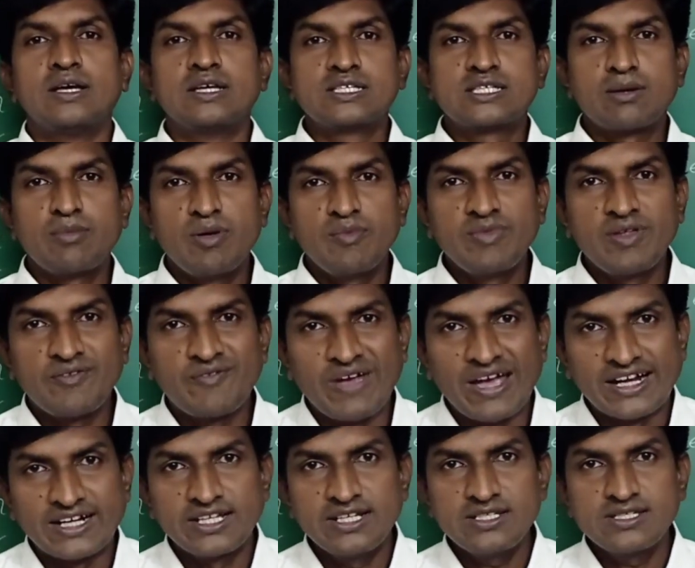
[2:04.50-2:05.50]
Some of the
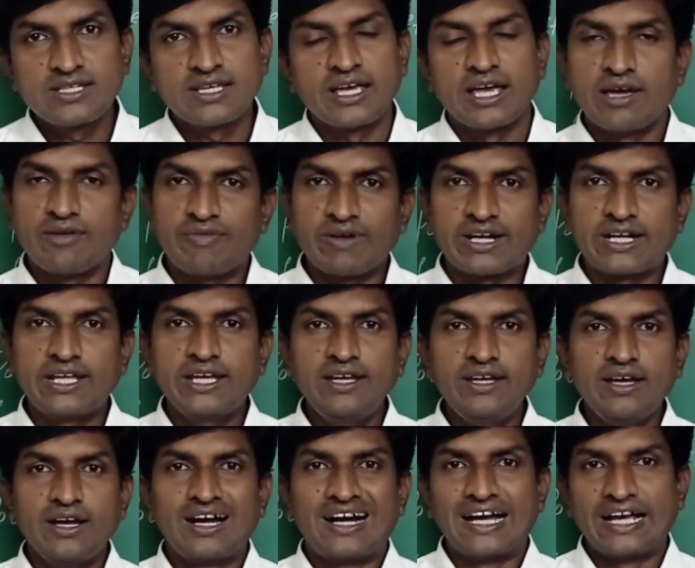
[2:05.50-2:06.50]
factors
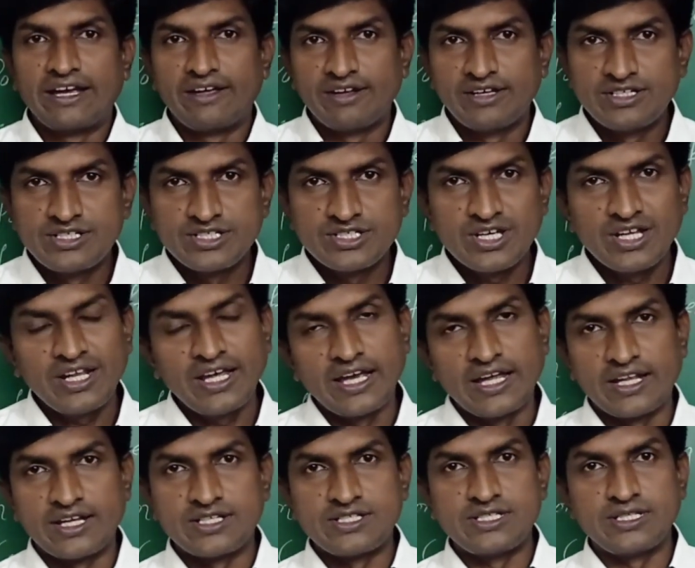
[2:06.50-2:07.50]
affecting ionization
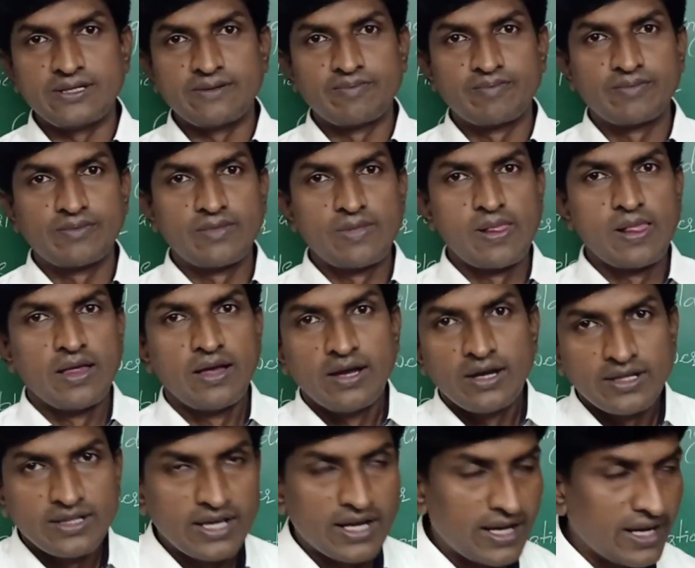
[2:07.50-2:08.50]
energy.
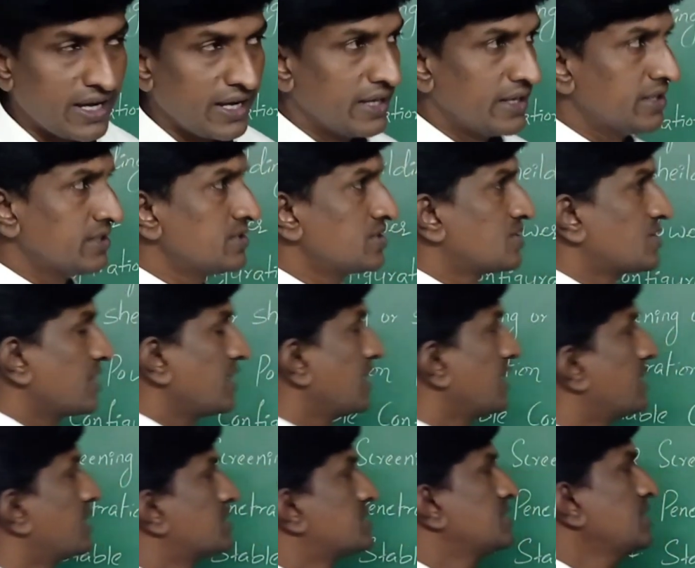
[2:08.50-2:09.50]
The ionization
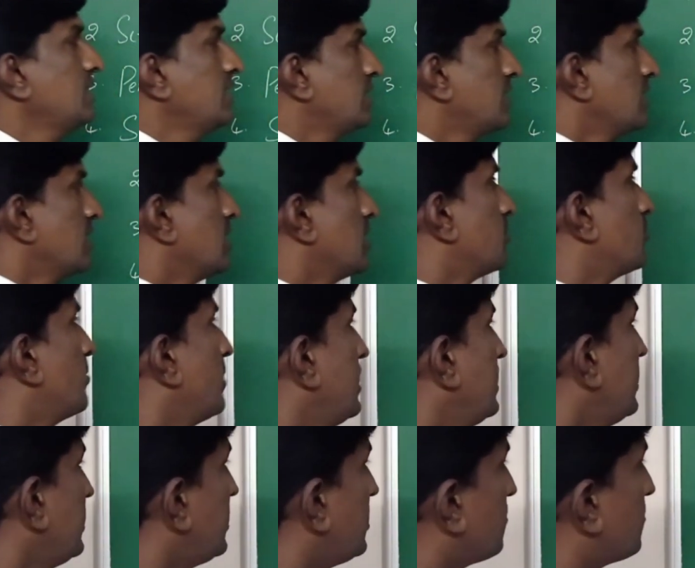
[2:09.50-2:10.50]
energy
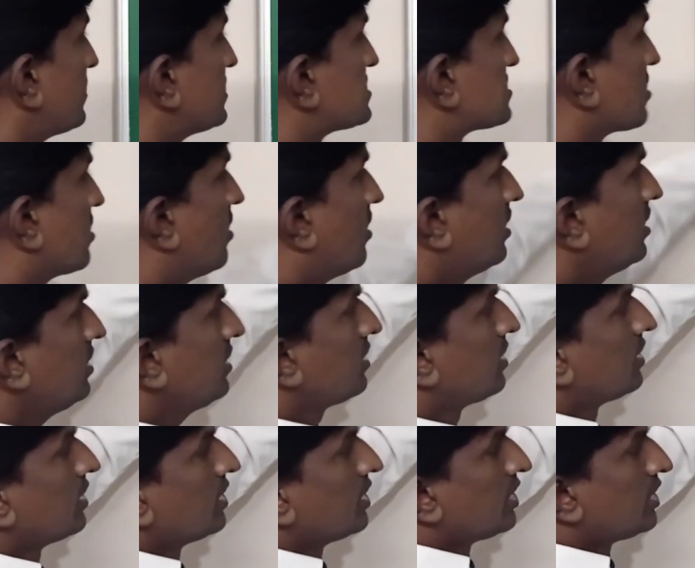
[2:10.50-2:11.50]
mainly depends on
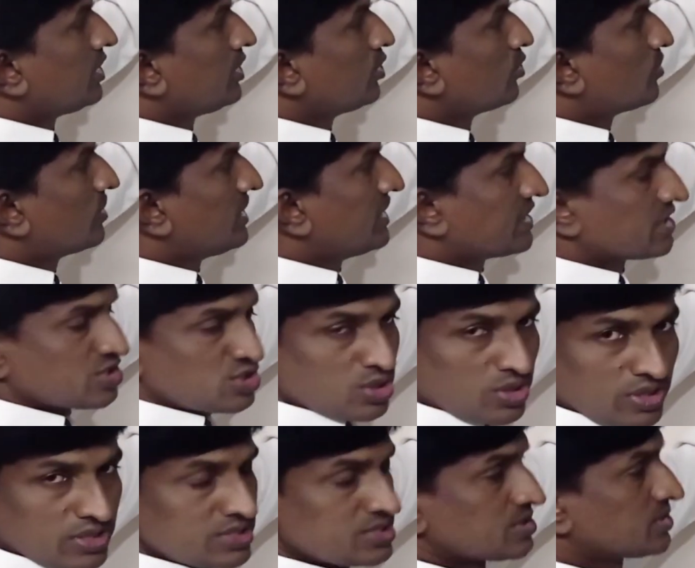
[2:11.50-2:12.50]
nuclear
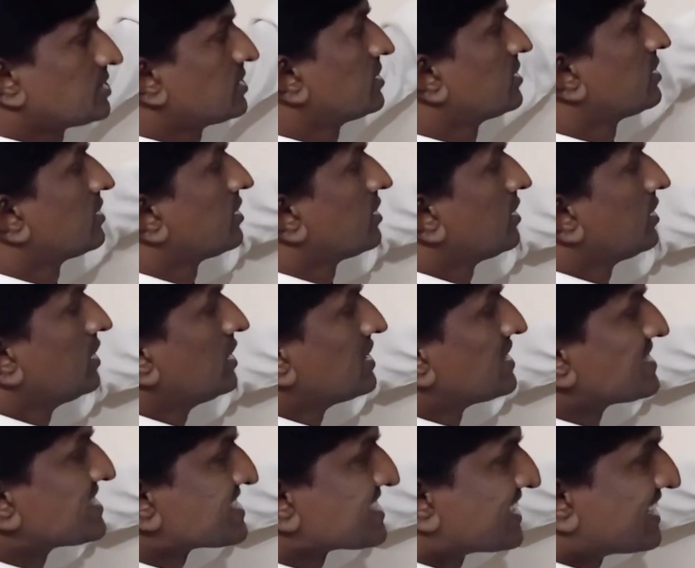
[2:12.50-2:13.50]
charge,
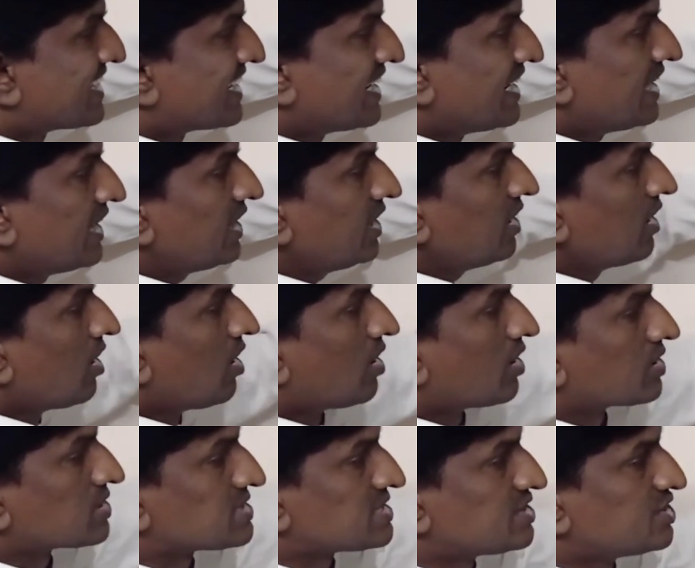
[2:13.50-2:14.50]
screening
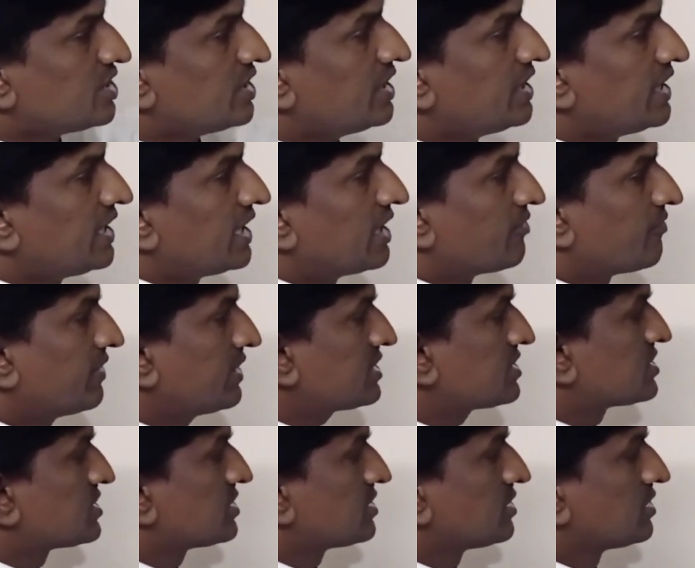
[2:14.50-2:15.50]
or shielding
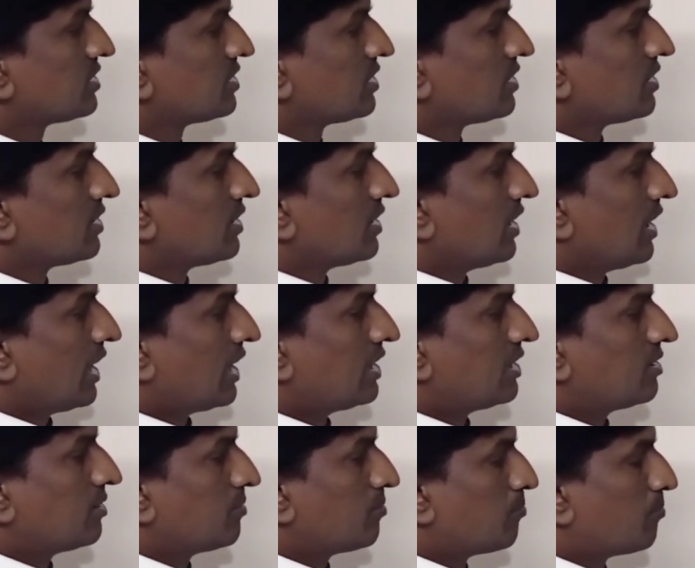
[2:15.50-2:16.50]
effect,
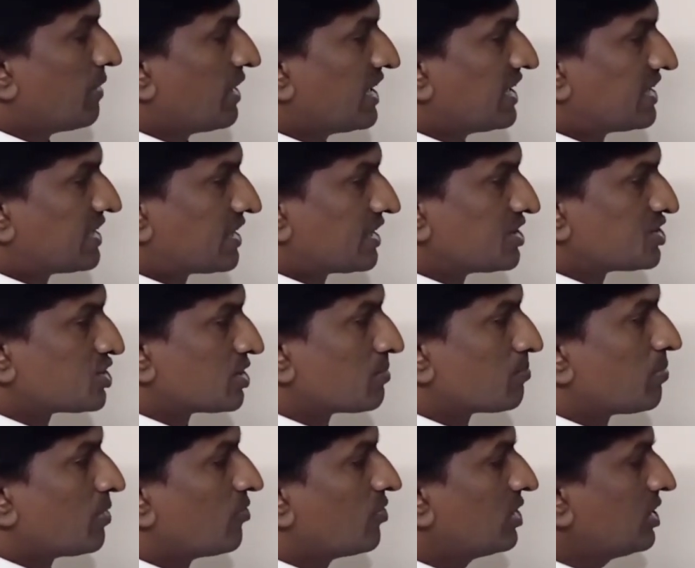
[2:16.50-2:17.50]
and penetration
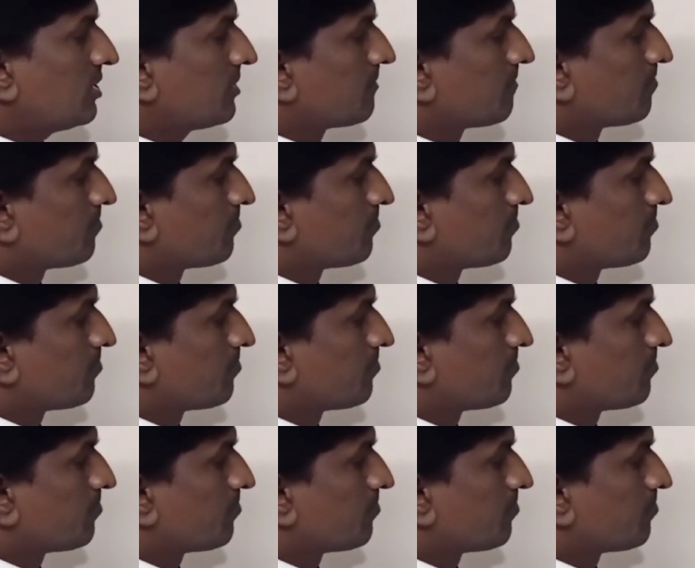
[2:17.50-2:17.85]
power,